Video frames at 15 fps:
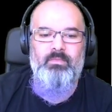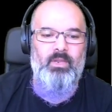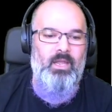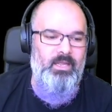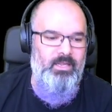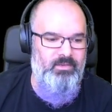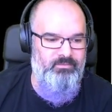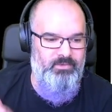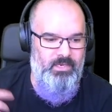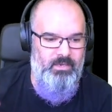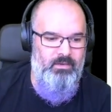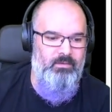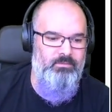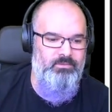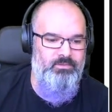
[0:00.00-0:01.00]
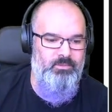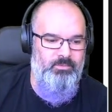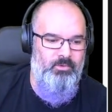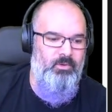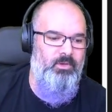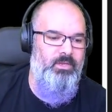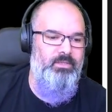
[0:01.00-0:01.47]
I have now
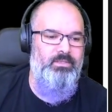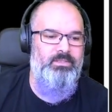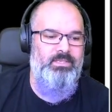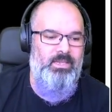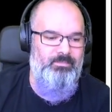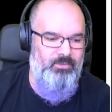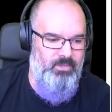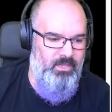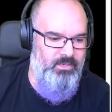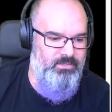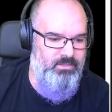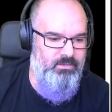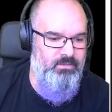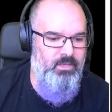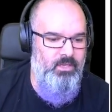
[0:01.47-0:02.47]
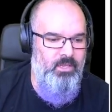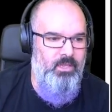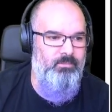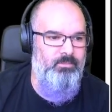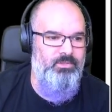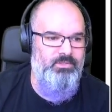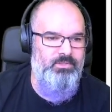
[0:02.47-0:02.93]
deployed this application and
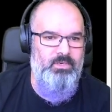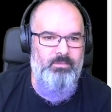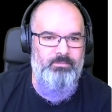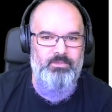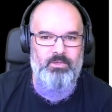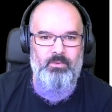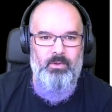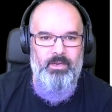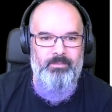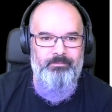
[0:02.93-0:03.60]
pushed it up to quay.